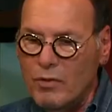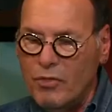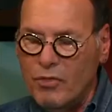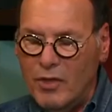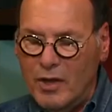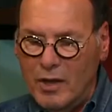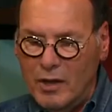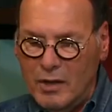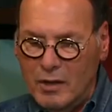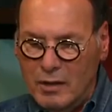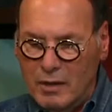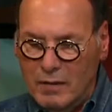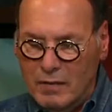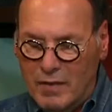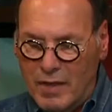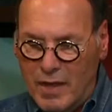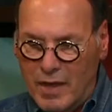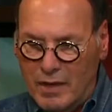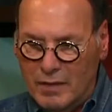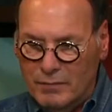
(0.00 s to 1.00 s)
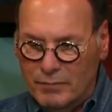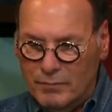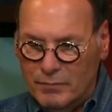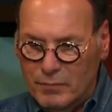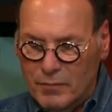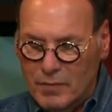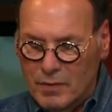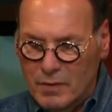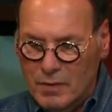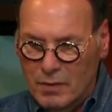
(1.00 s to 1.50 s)
thing that
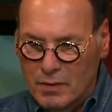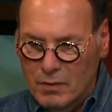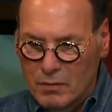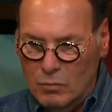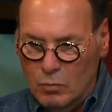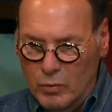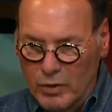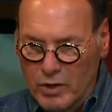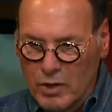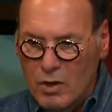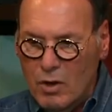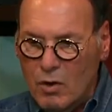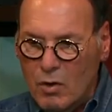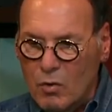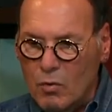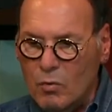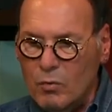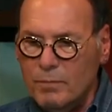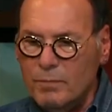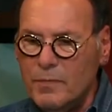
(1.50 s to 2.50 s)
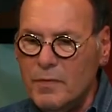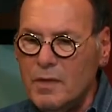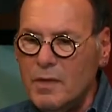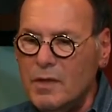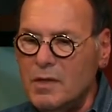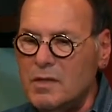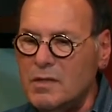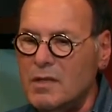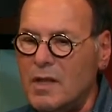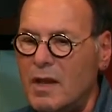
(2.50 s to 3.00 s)
we know
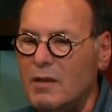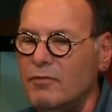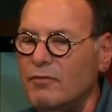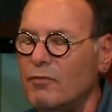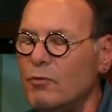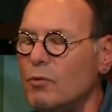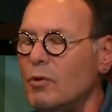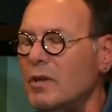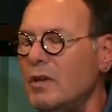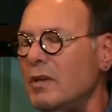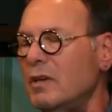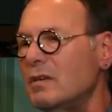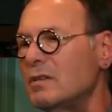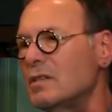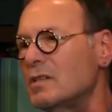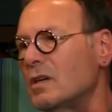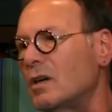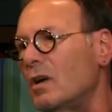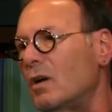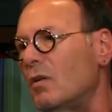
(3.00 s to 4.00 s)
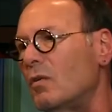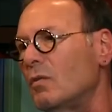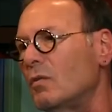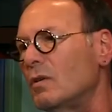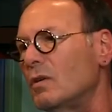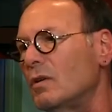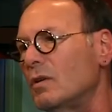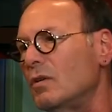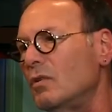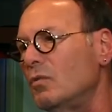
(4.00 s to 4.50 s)
is that 40 years
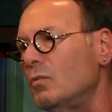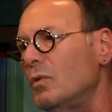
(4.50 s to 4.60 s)
ago, you